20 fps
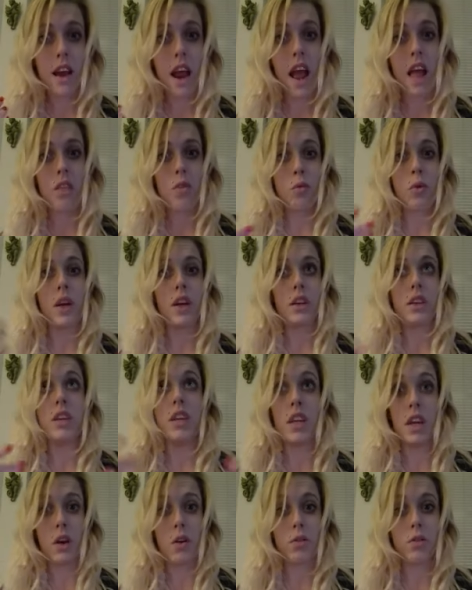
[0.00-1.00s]
as we're
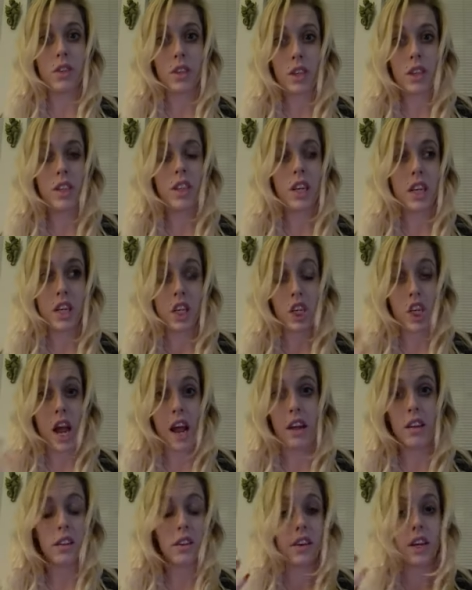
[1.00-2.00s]
you know in
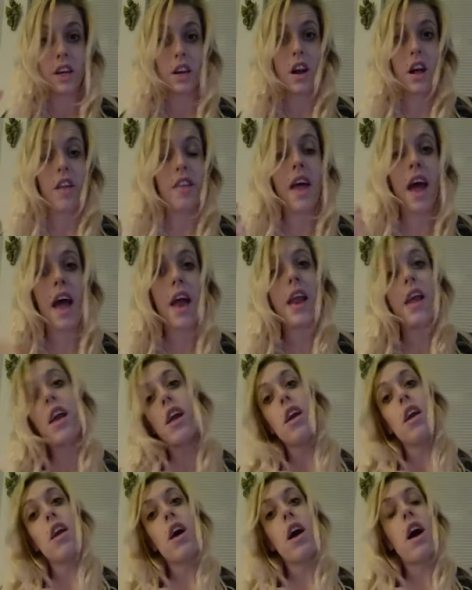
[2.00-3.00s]
childhood and all that.
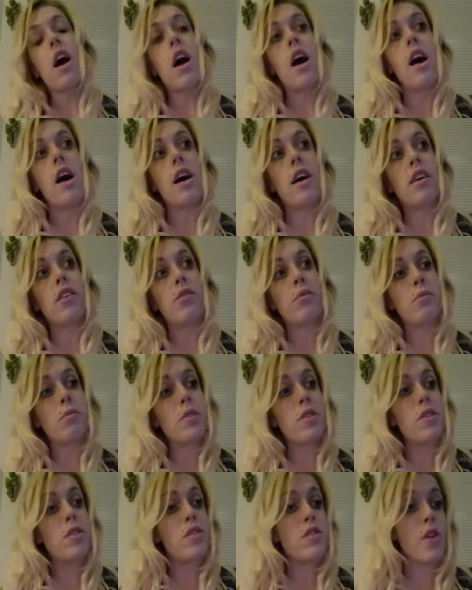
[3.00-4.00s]
Um,
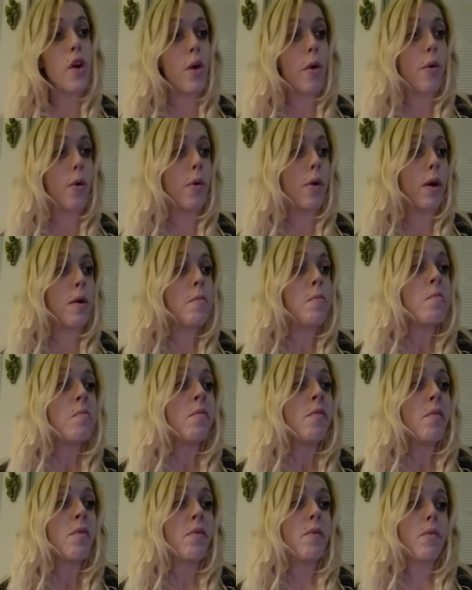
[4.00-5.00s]
so
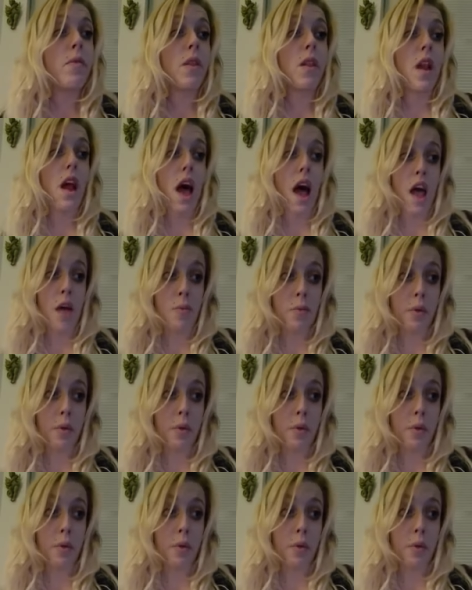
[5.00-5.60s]
I